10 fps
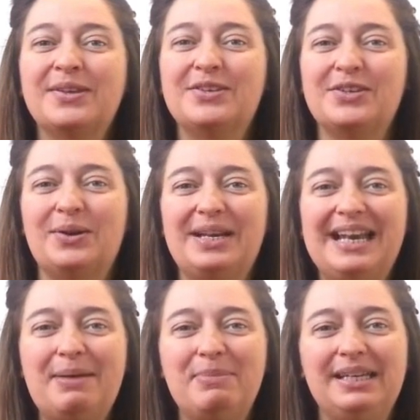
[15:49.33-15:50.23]
So
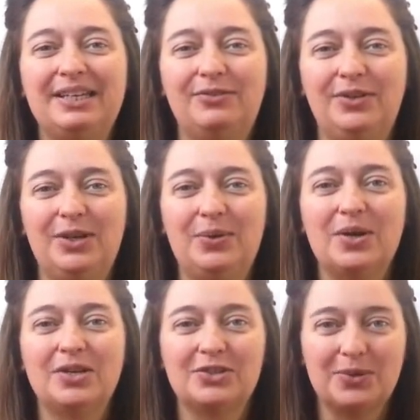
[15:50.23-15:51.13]
let me give you
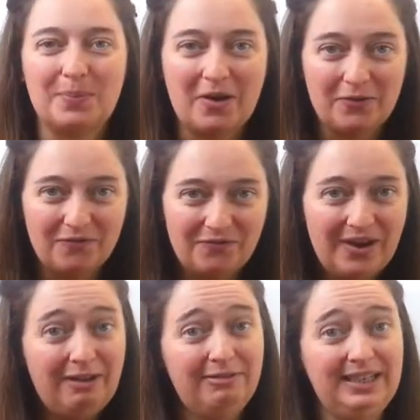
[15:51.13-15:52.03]
some
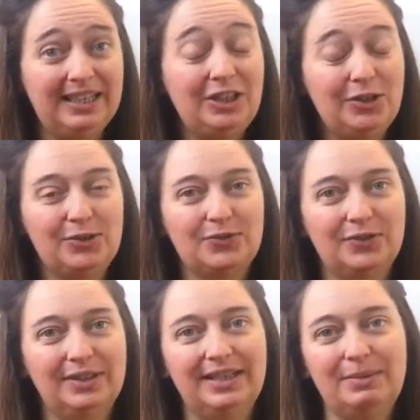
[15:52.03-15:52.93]
very
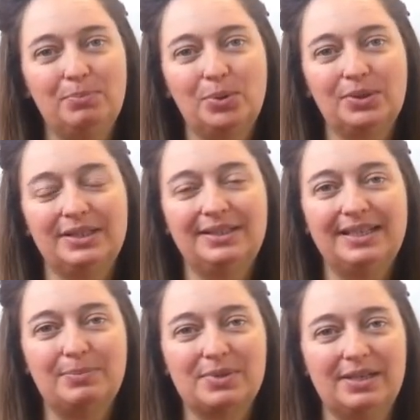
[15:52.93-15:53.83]
useful and important
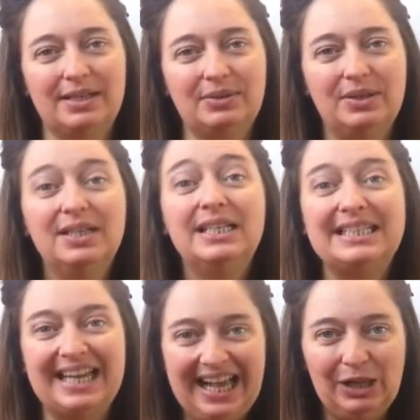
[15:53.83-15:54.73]
tips now
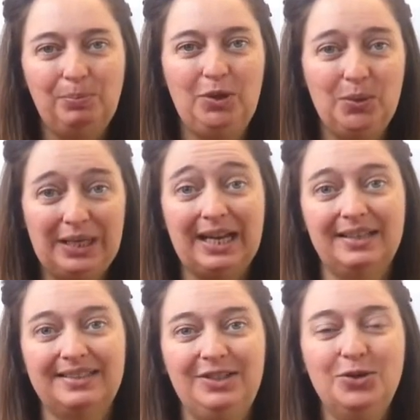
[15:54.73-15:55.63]
to help you
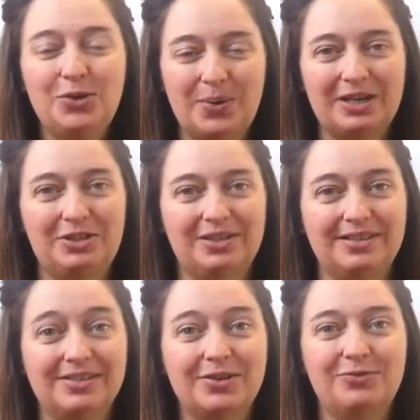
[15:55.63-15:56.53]
get your
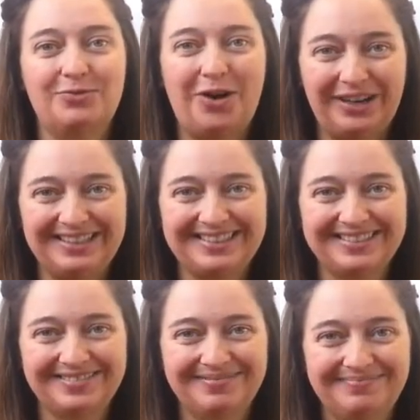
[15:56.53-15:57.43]
questions right.
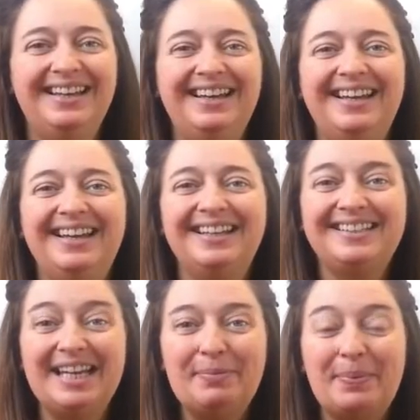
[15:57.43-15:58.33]

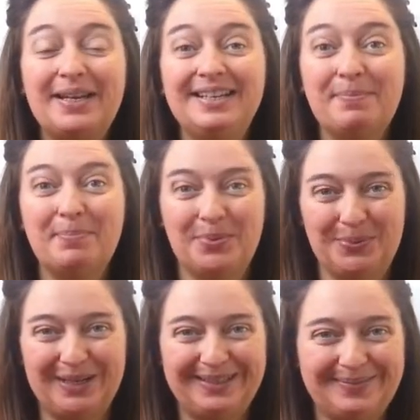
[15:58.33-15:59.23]
Tip number
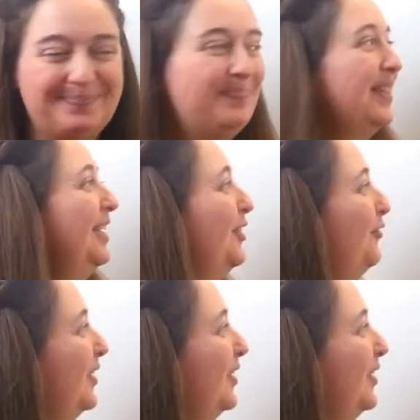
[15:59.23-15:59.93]
1. The